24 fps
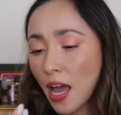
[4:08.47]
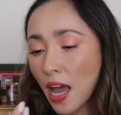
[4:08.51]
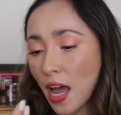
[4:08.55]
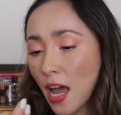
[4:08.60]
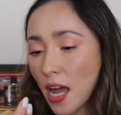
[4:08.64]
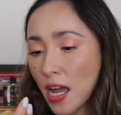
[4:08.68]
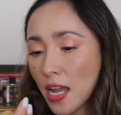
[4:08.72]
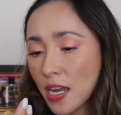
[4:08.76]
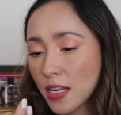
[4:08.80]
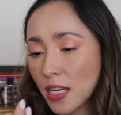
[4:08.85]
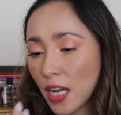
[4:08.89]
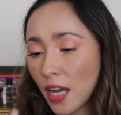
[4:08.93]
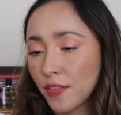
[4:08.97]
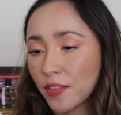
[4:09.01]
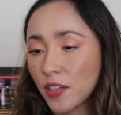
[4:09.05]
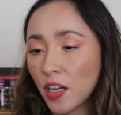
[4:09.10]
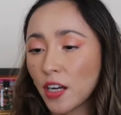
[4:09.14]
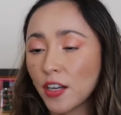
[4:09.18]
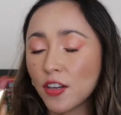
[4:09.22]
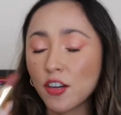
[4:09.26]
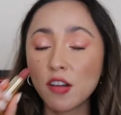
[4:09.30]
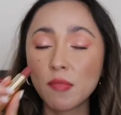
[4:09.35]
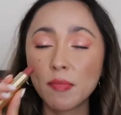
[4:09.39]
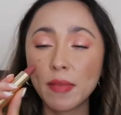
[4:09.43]
And I've
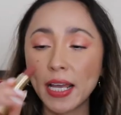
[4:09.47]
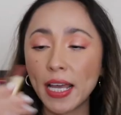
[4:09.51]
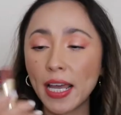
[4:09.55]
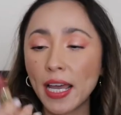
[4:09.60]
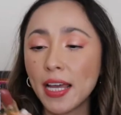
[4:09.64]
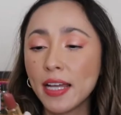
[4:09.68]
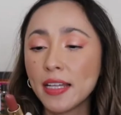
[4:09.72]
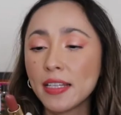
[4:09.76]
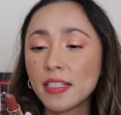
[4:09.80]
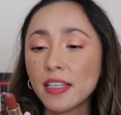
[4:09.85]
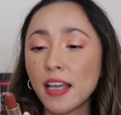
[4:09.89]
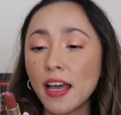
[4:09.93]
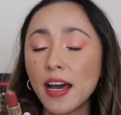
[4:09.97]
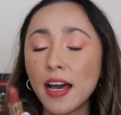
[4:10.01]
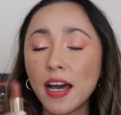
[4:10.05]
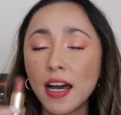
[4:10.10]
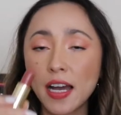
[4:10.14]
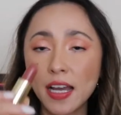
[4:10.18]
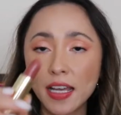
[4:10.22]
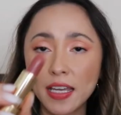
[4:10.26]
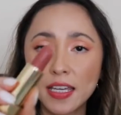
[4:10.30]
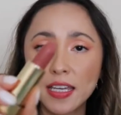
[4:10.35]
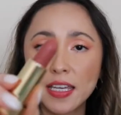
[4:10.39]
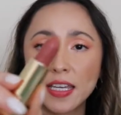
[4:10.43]
got here in my hand
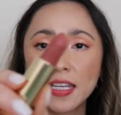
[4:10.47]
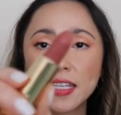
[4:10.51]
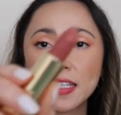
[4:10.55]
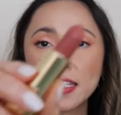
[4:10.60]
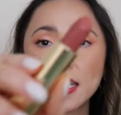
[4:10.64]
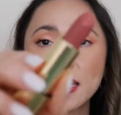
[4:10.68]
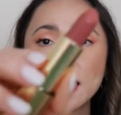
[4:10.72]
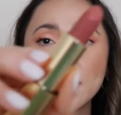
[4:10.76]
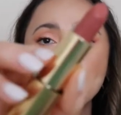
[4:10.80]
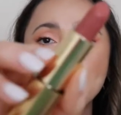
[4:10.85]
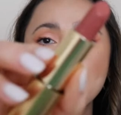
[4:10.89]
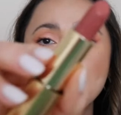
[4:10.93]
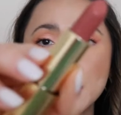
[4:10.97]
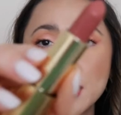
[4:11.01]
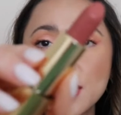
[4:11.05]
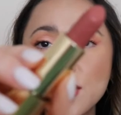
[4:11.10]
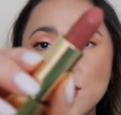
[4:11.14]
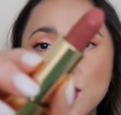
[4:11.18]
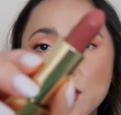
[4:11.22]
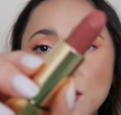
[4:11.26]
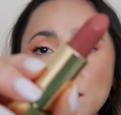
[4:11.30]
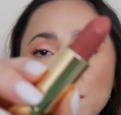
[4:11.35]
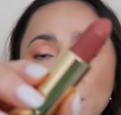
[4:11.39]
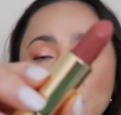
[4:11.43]
uh, Kitten
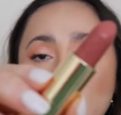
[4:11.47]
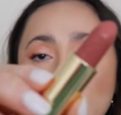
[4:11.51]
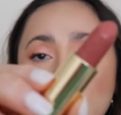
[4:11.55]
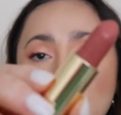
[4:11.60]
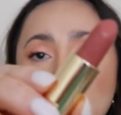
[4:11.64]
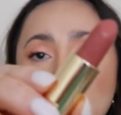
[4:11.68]
Mischief. On